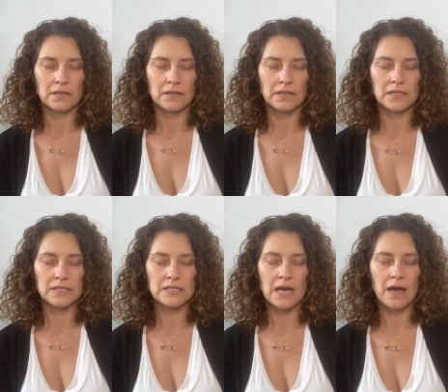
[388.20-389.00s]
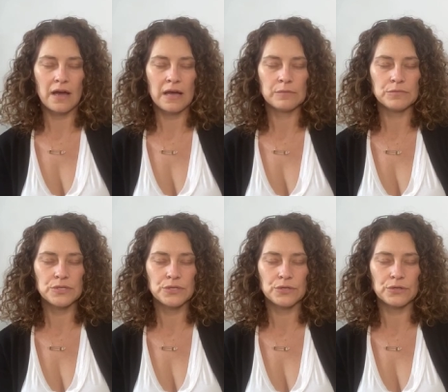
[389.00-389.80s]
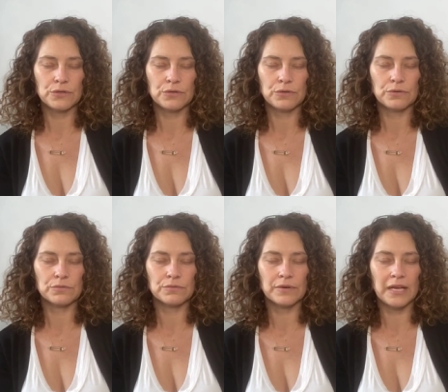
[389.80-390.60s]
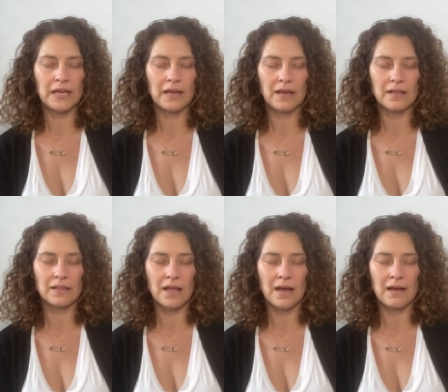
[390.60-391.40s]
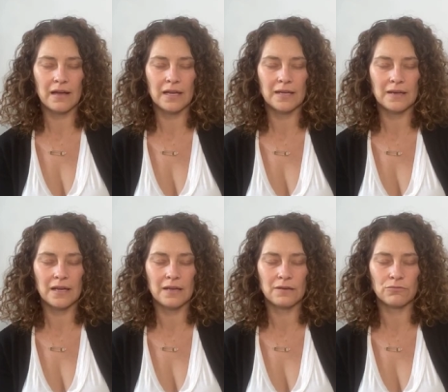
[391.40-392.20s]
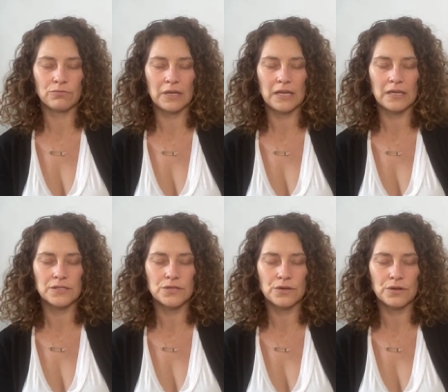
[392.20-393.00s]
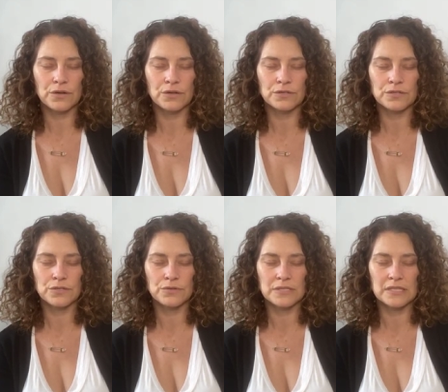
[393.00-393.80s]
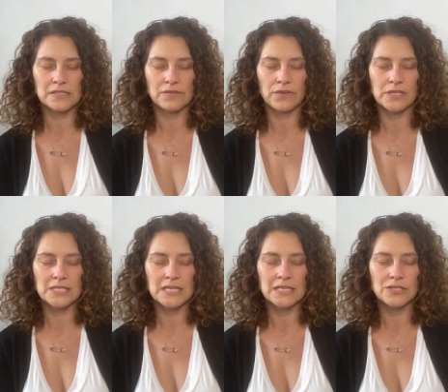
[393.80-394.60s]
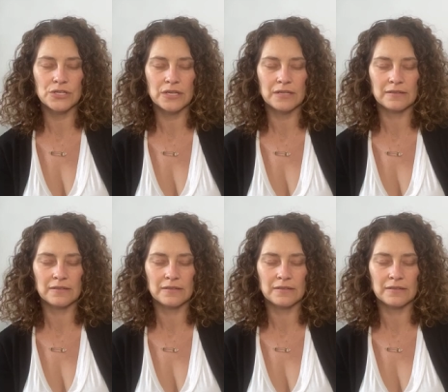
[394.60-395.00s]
this time to realign and return to a sense of intention,